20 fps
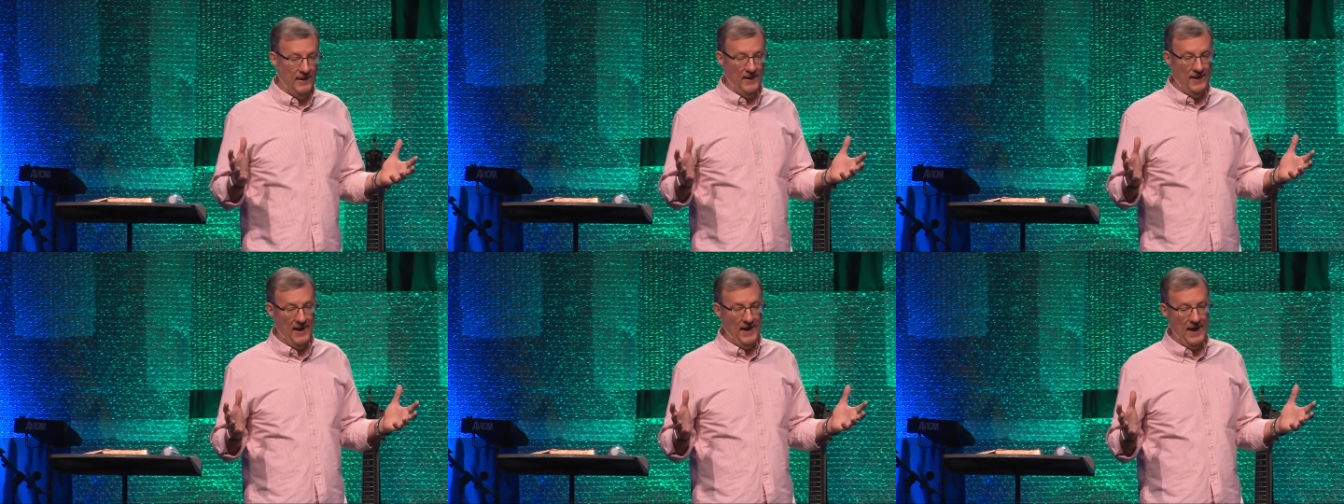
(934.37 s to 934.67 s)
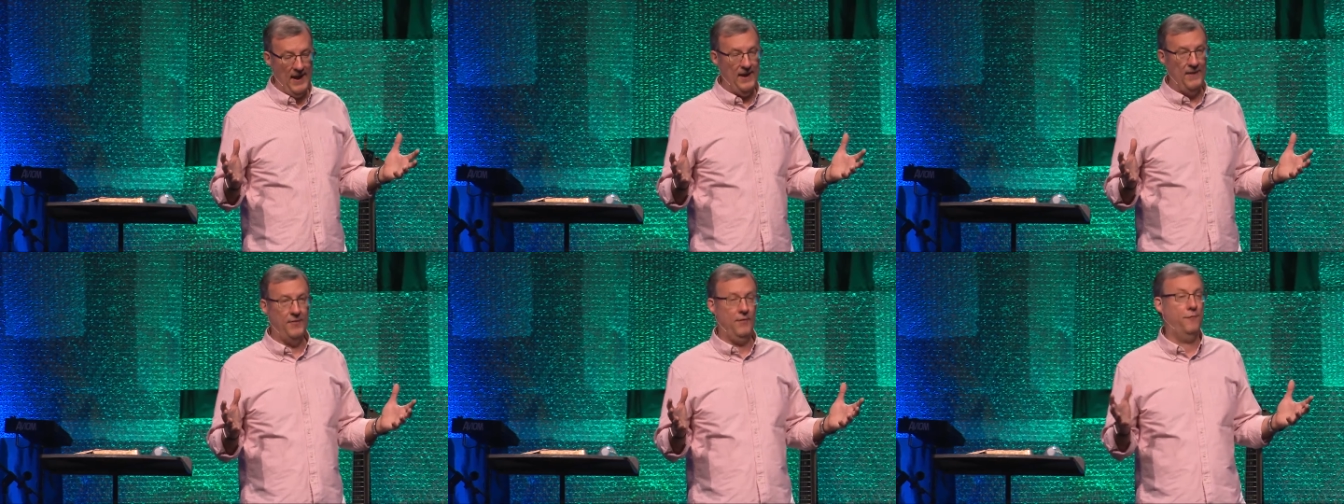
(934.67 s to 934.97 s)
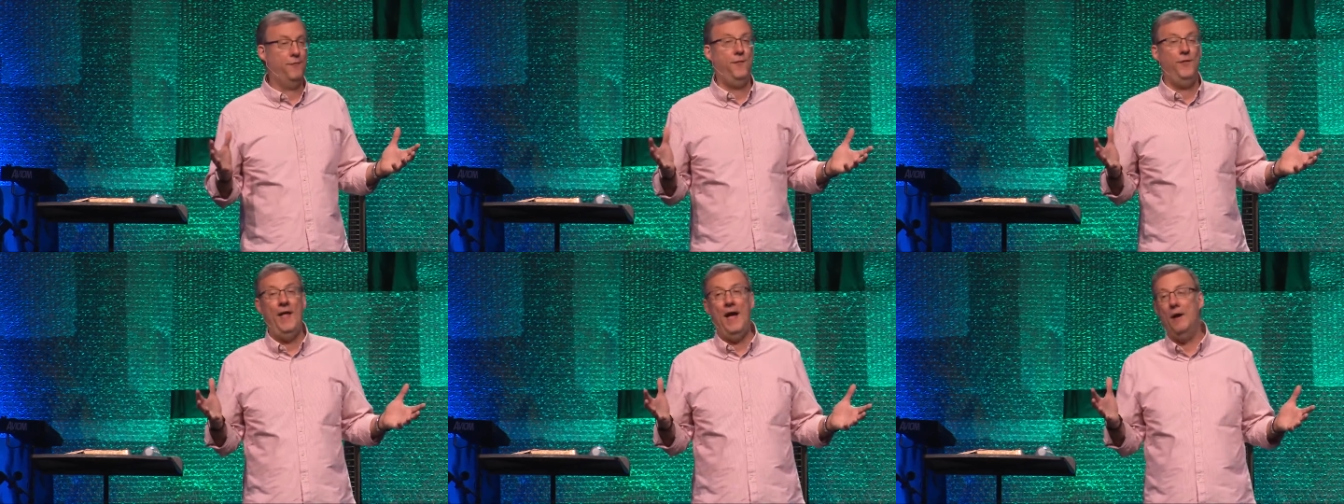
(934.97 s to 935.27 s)
have, they're
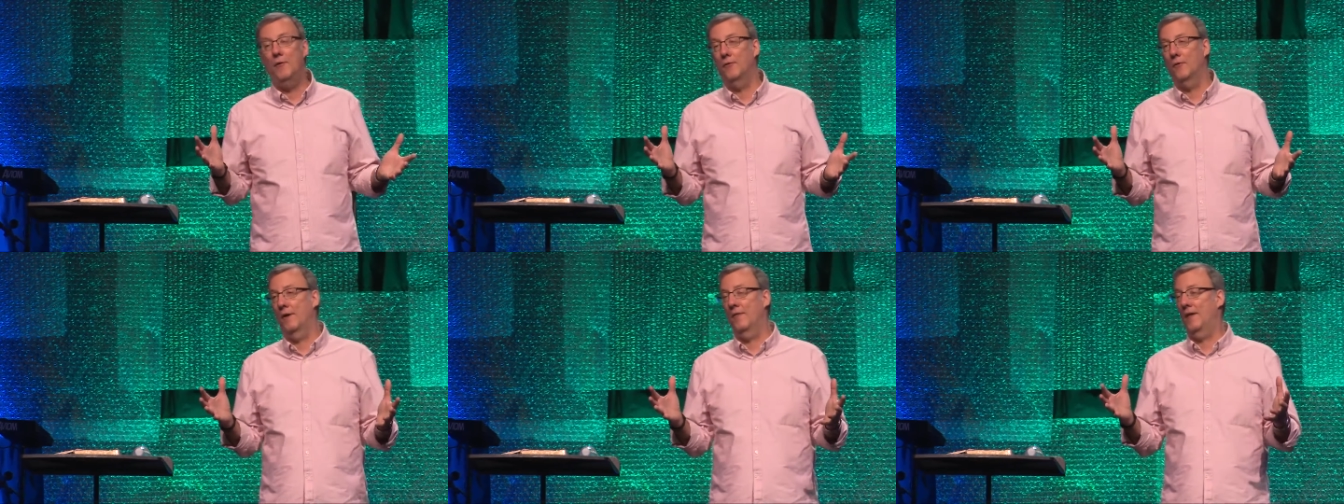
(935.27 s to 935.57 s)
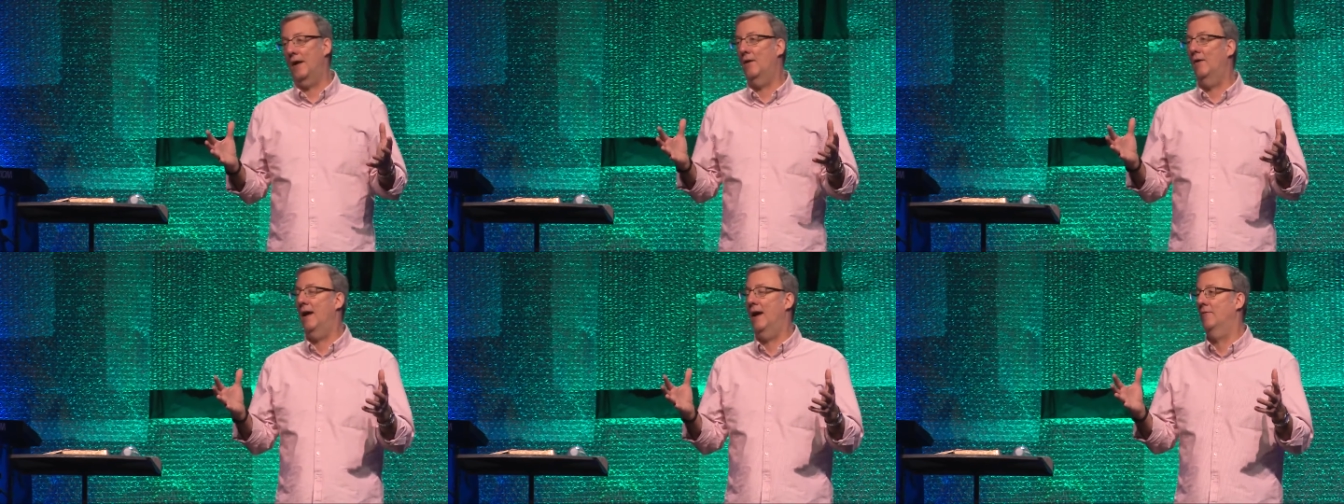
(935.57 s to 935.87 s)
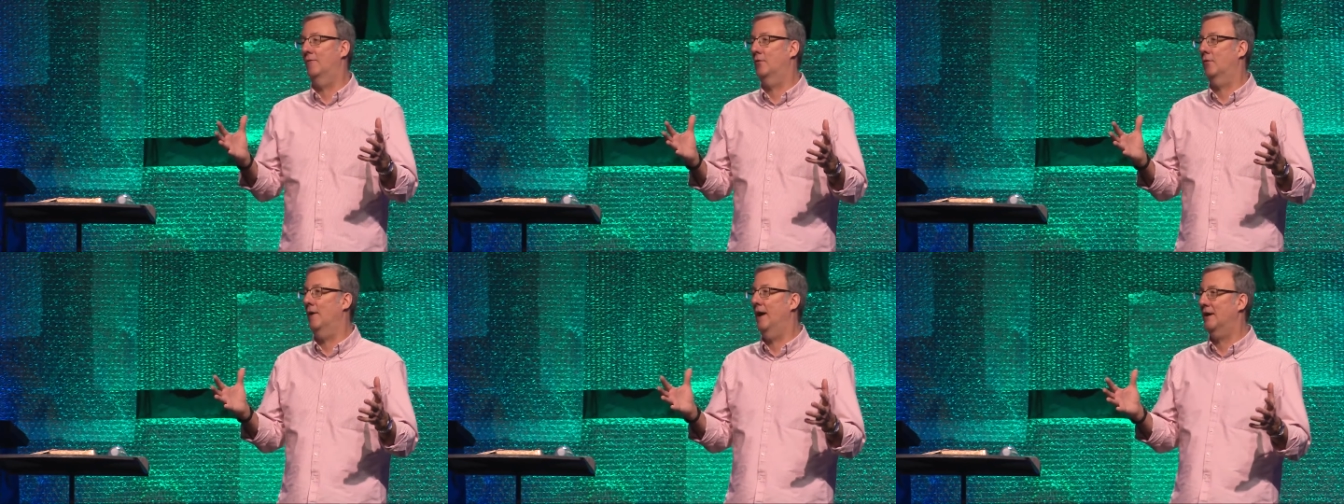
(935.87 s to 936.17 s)
floundering, they don't
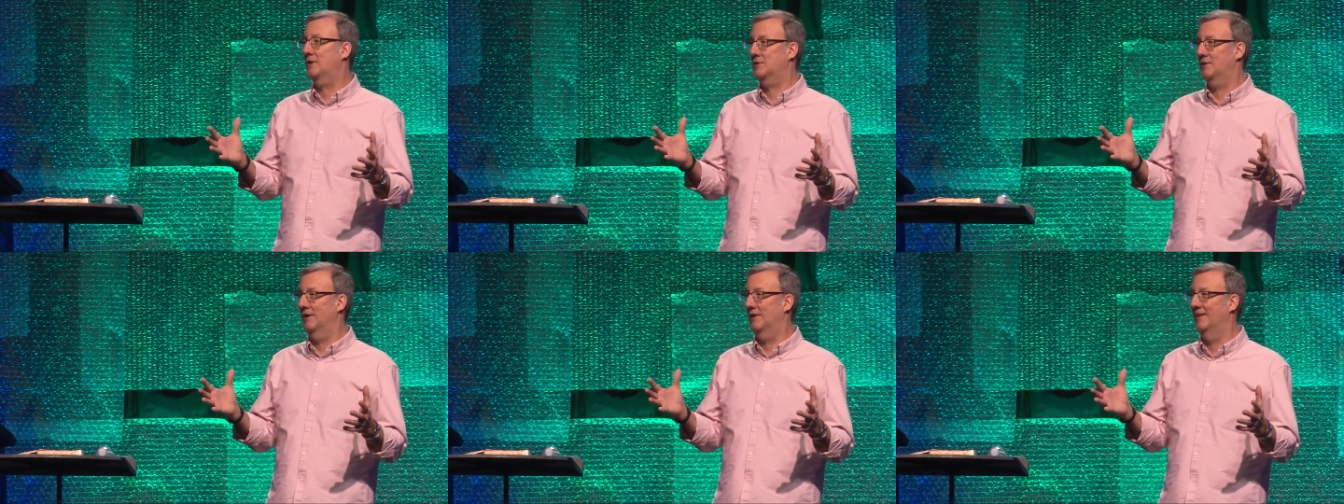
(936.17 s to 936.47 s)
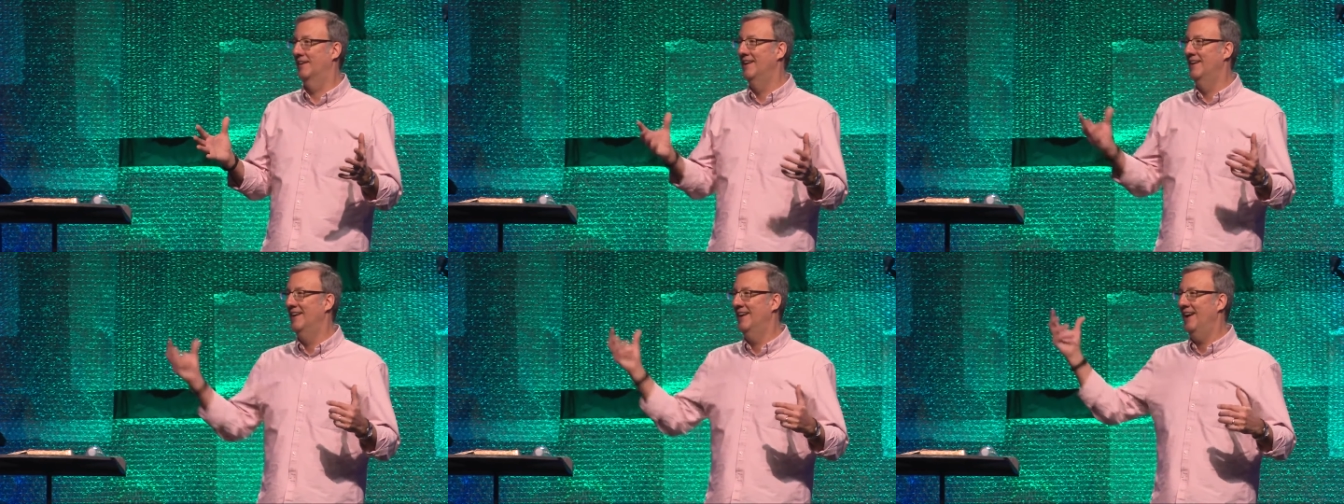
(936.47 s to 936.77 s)
have direction.